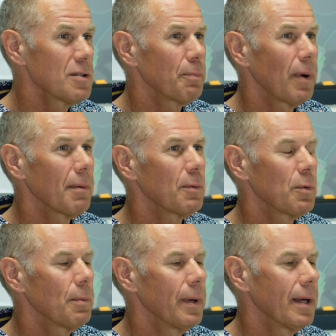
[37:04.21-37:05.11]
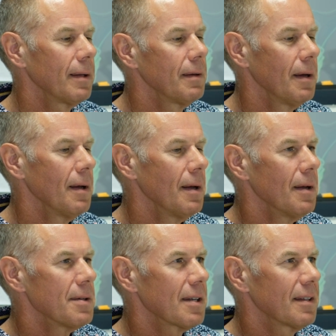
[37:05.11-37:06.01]
it probably would have been
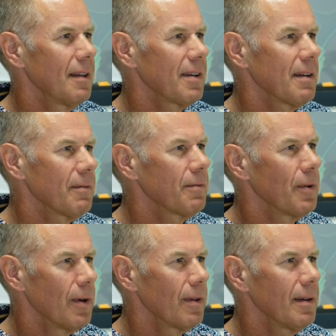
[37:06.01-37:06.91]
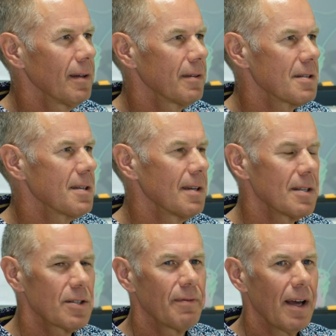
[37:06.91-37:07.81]
significant further
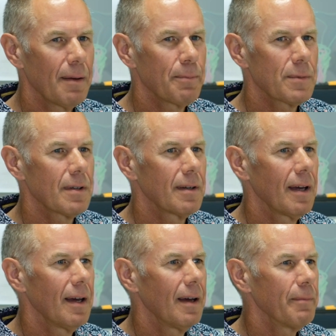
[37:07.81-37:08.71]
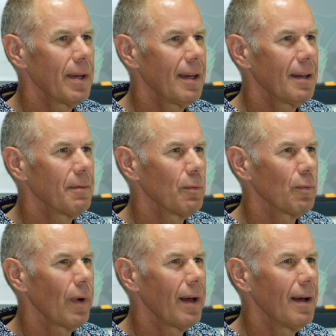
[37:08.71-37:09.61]
disease developed in
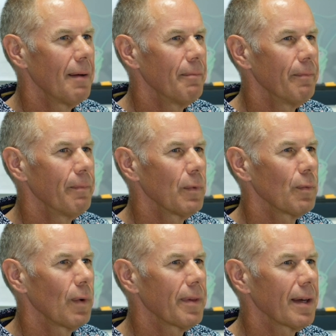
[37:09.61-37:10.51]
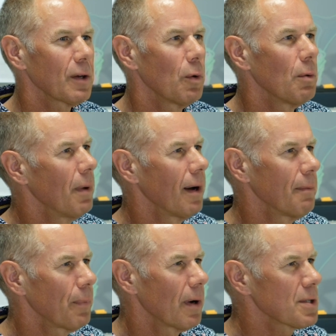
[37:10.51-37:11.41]
what they call my
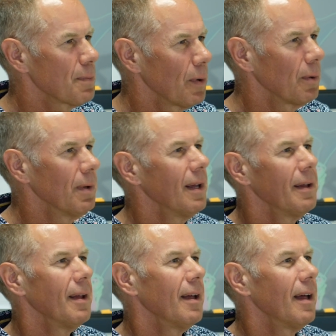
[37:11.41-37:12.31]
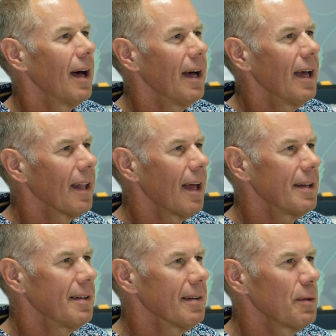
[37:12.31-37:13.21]
proximal
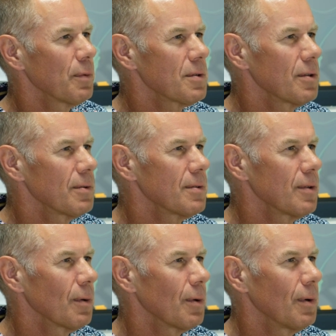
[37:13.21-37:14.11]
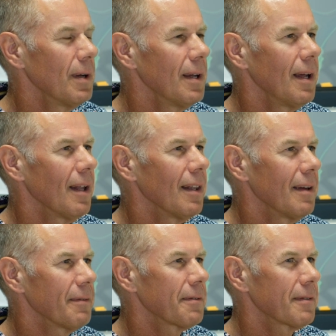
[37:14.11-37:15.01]
LAD, which is your
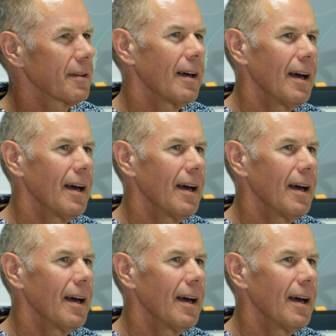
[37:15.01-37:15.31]
left